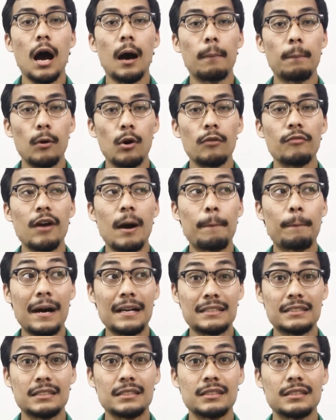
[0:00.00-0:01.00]
above a
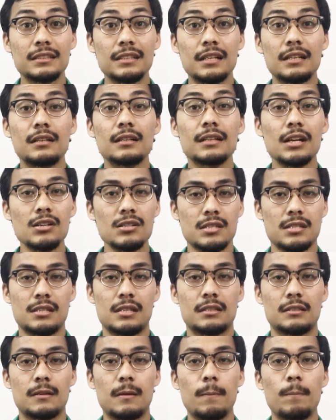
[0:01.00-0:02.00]
particular
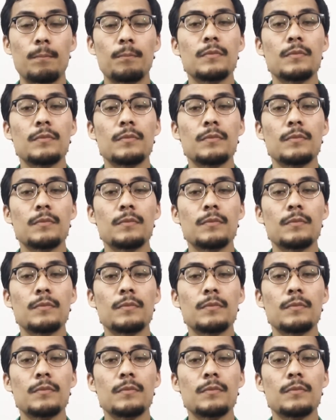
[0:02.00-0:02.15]
consonant.